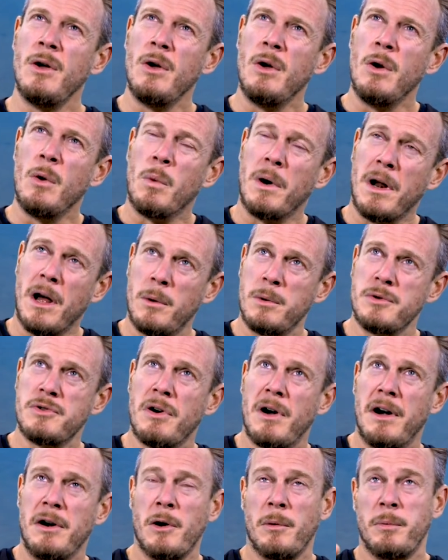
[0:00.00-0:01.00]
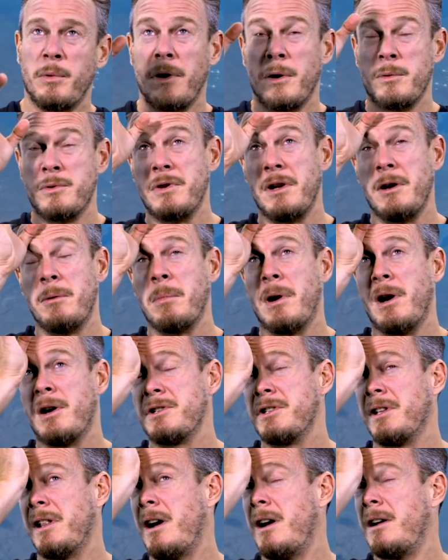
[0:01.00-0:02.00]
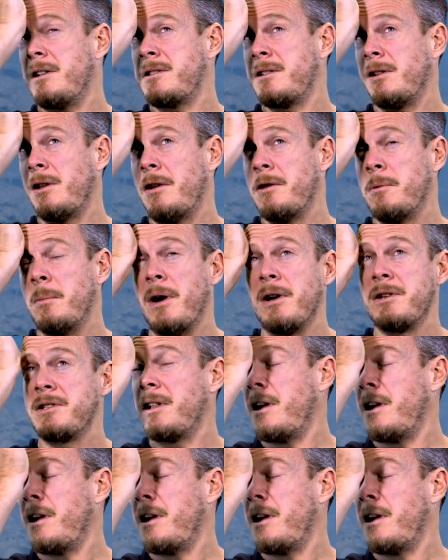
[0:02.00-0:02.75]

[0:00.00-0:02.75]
When I was growing up, when I was doing martial arts, a lot of the martial